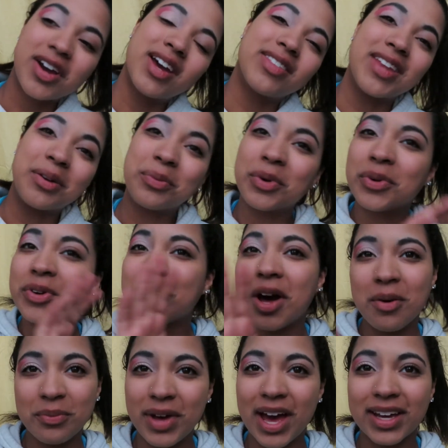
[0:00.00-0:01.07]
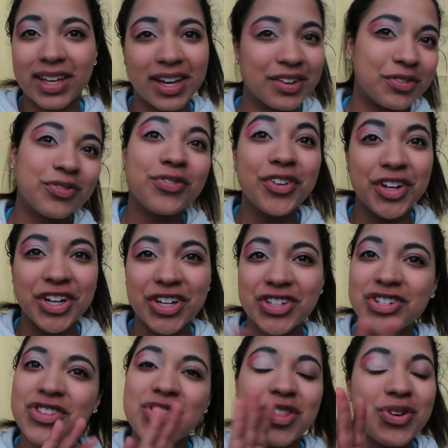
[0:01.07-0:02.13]
and then we will come back and
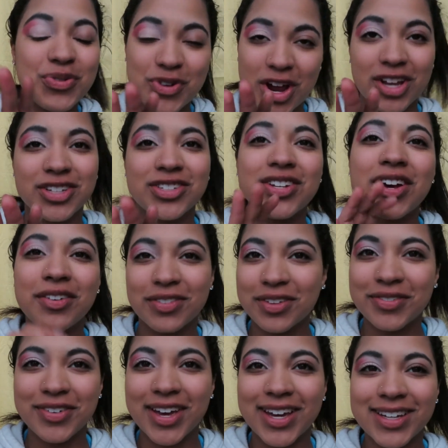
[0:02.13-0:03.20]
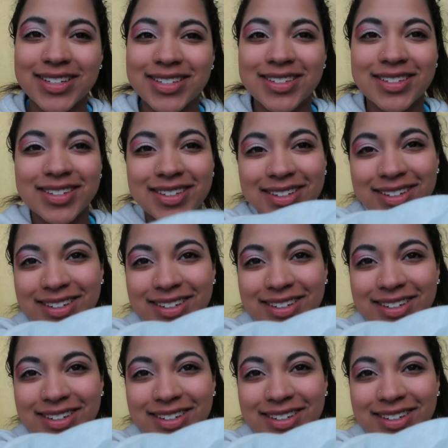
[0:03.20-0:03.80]
finish the rest of the face.